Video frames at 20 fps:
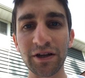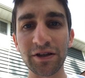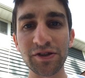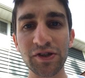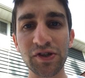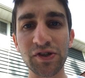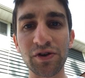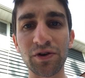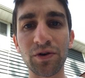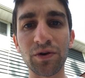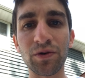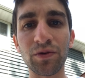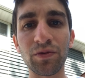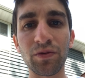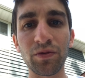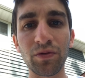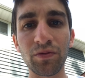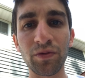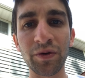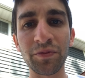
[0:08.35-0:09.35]
So
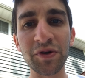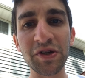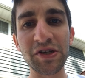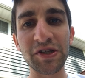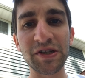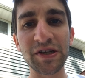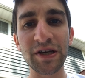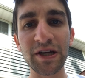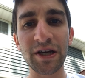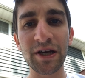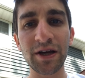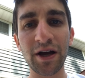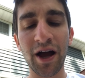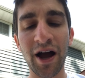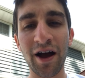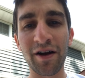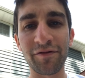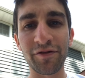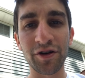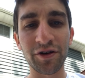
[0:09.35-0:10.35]
when we see
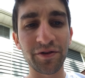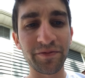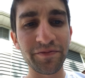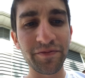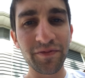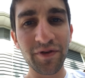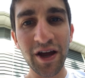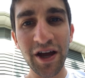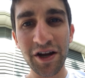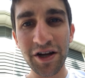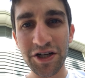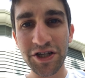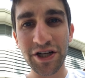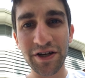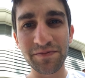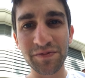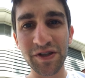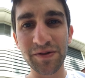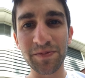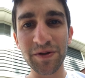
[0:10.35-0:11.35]
Avram and
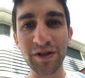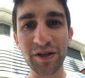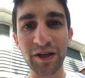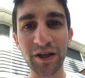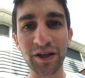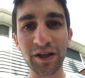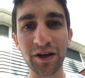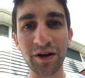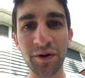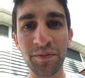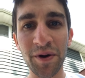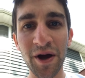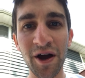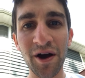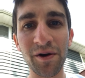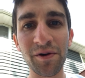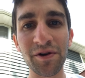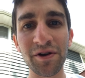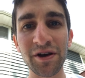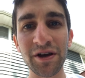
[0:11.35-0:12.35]
Hashem speaking
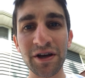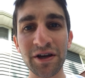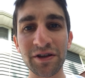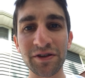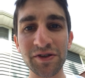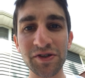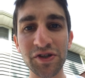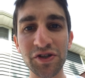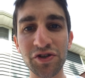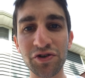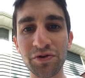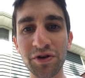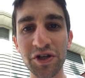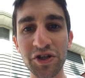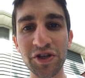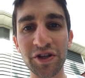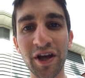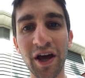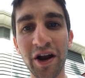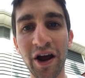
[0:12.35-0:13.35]
about the
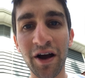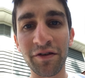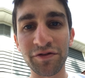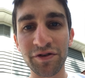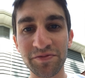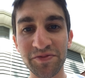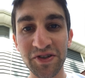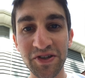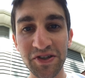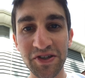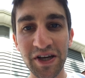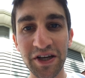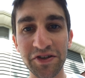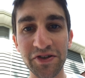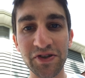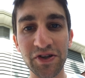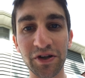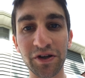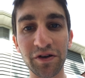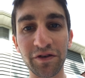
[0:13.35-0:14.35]
situation that Avram's
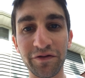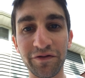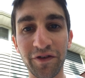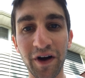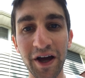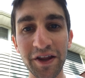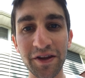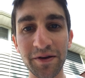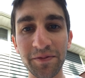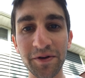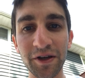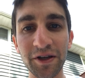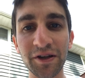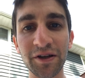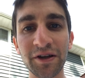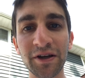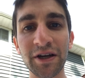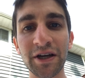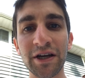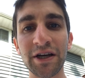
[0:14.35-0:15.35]
descendants are going to find them in,